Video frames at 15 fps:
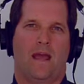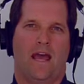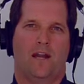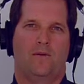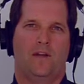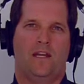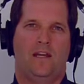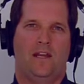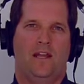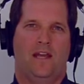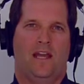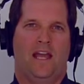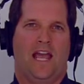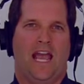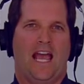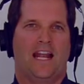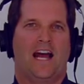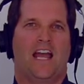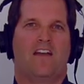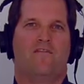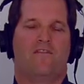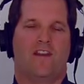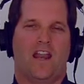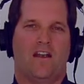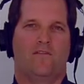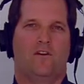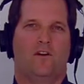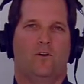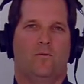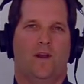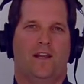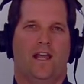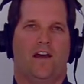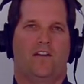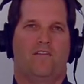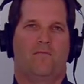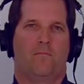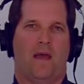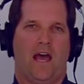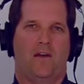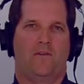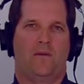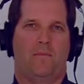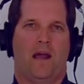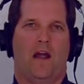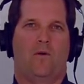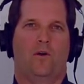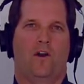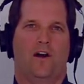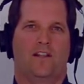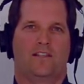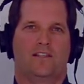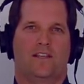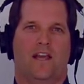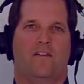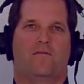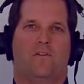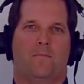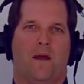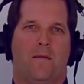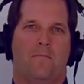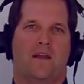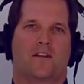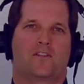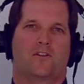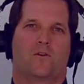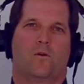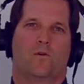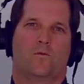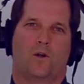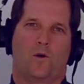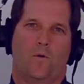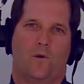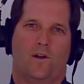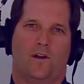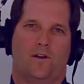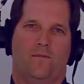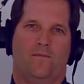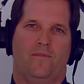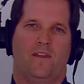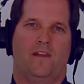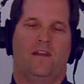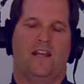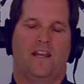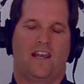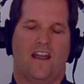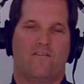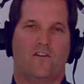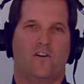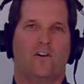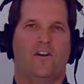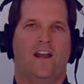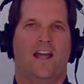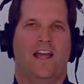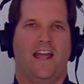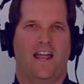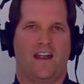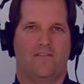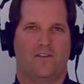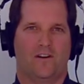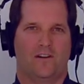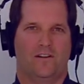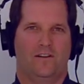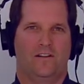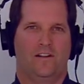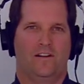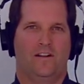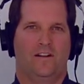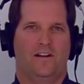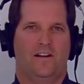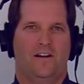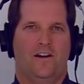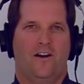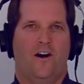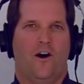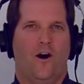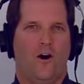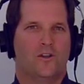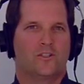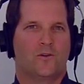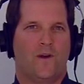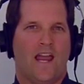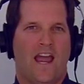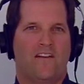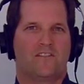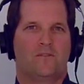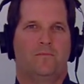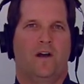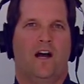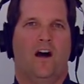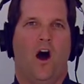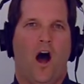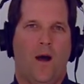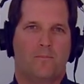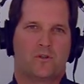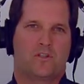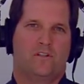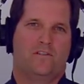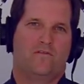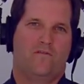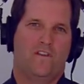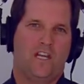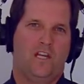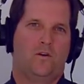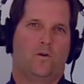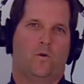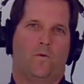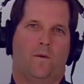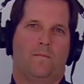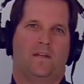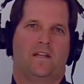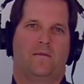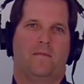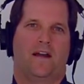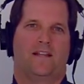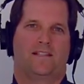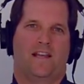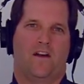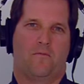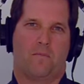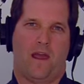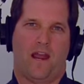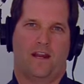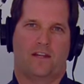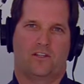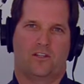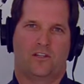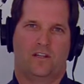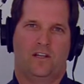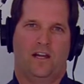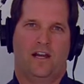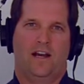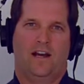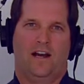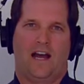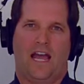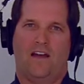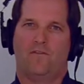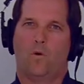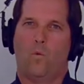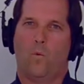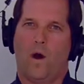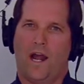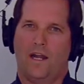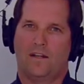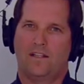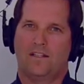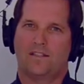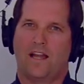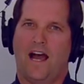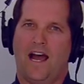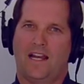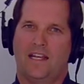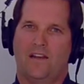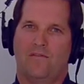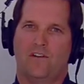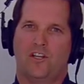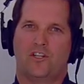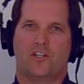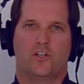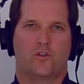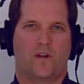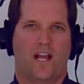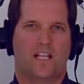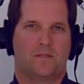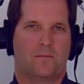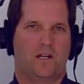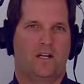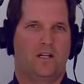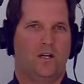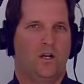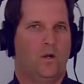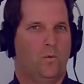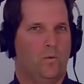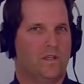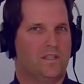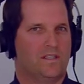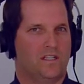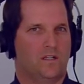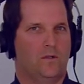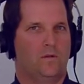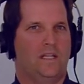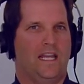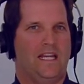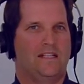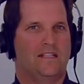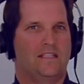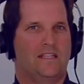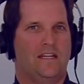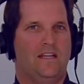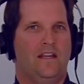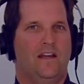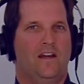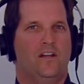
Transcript: battery, and I have never run out of battery power on set for my mixer or recorder. Never, ever. Also, I have some optional video equipment in my sound package. I have a wireless high definition transmitter with zero latency